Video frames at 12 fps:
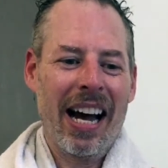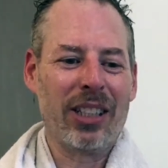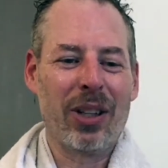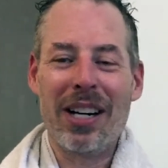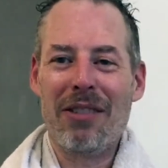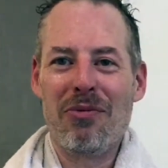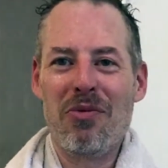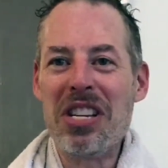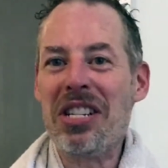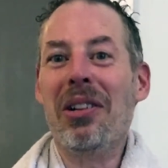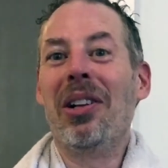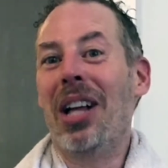I try to
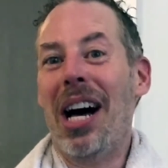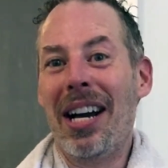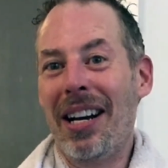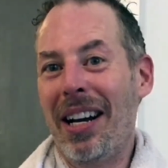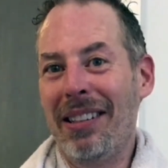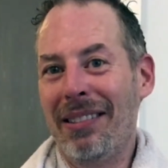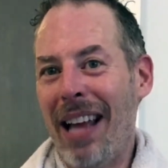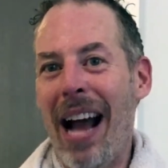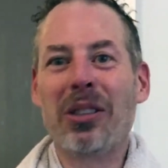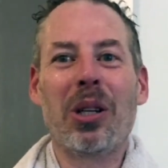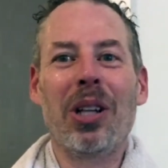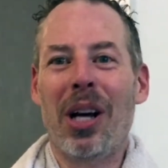read a lot, I
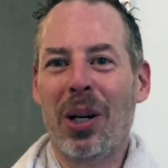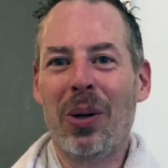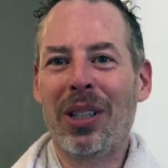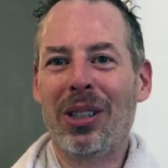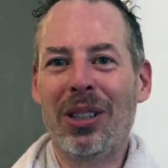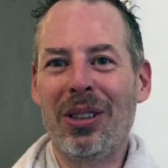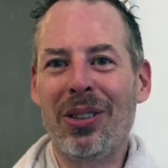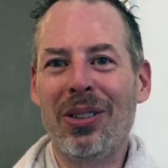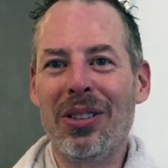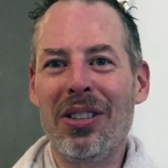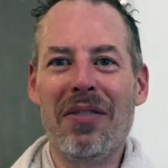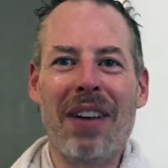ask a lot of questions
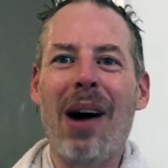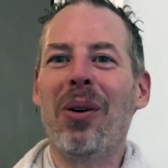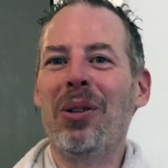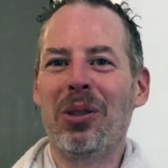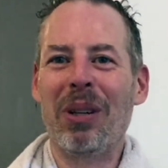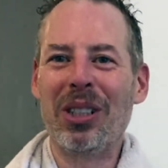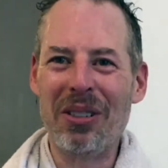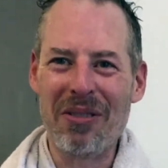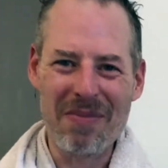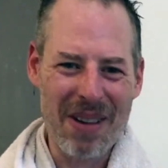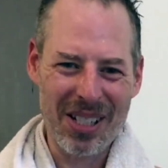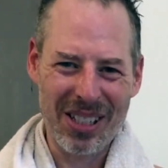and devour as much
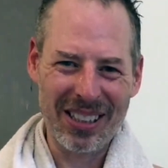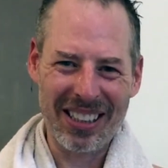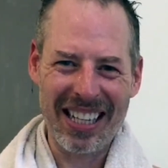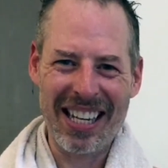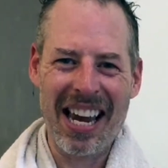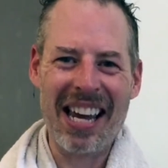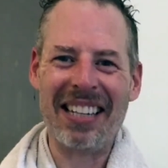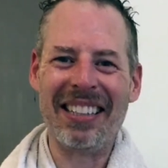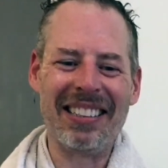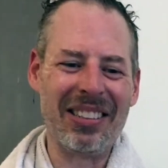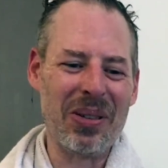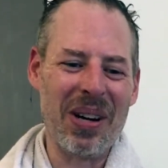information as I can
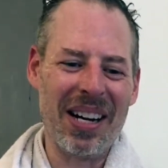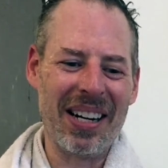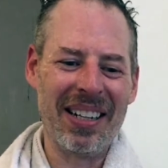to